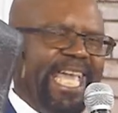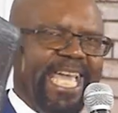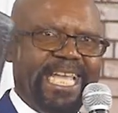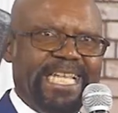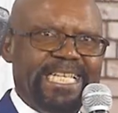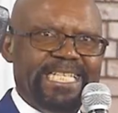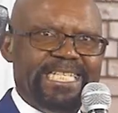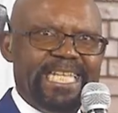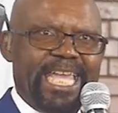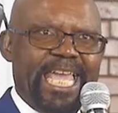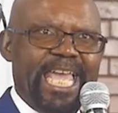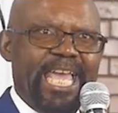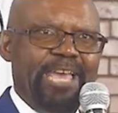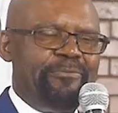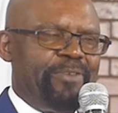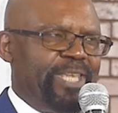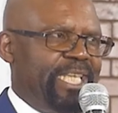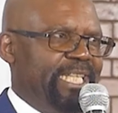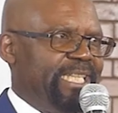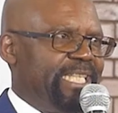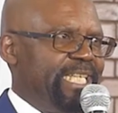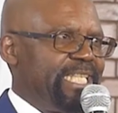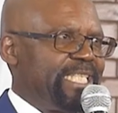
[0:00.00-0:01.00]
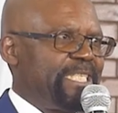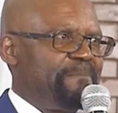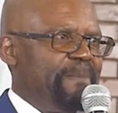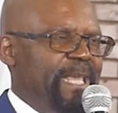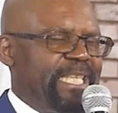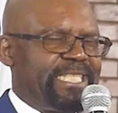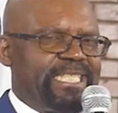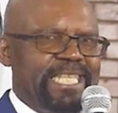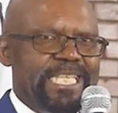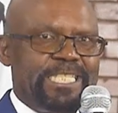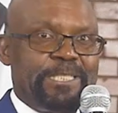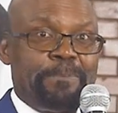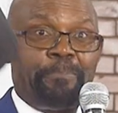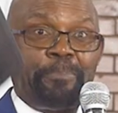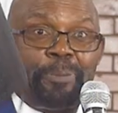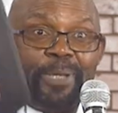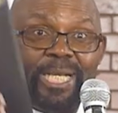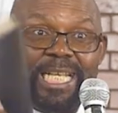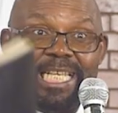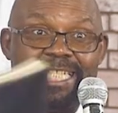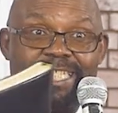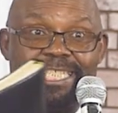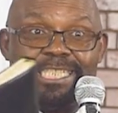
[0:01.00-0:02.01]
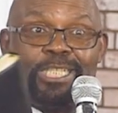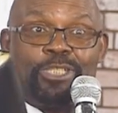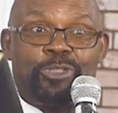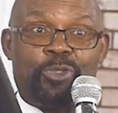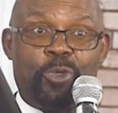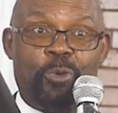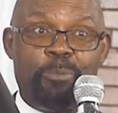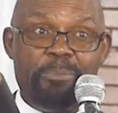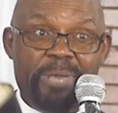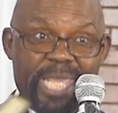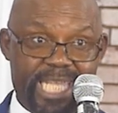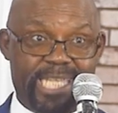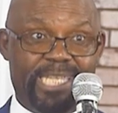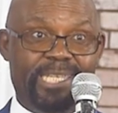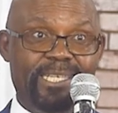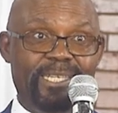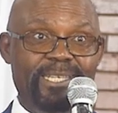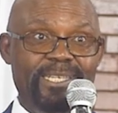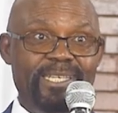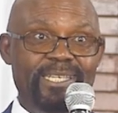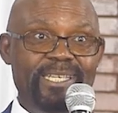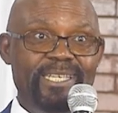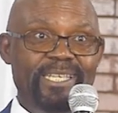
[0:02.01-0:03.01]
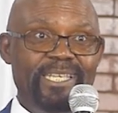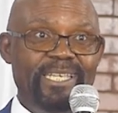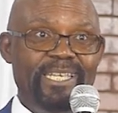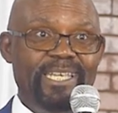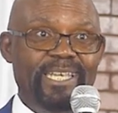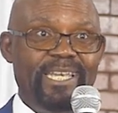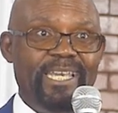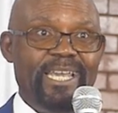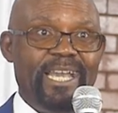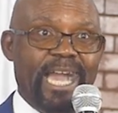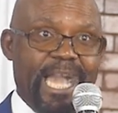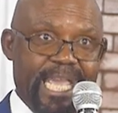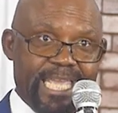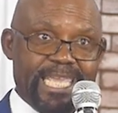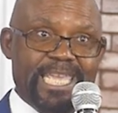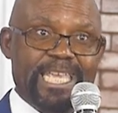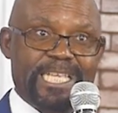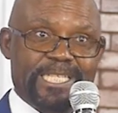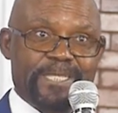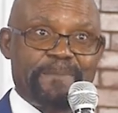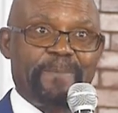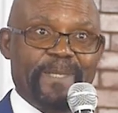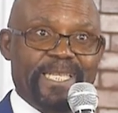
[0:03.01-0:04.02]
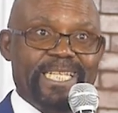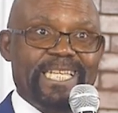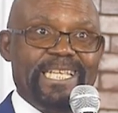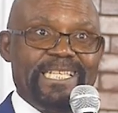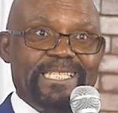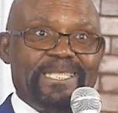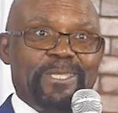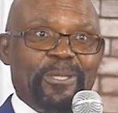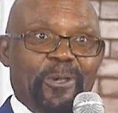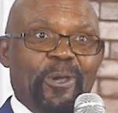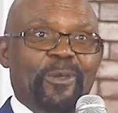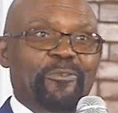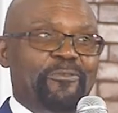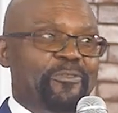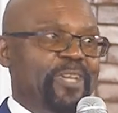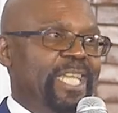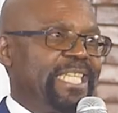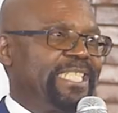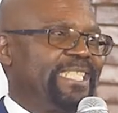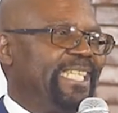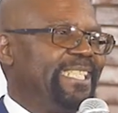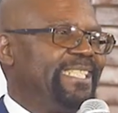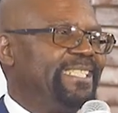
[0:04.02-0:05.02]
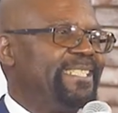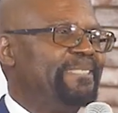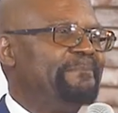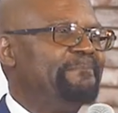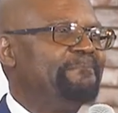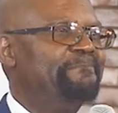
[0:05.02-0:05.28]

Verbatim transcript: and having this message preached to me, I experienced the conversion.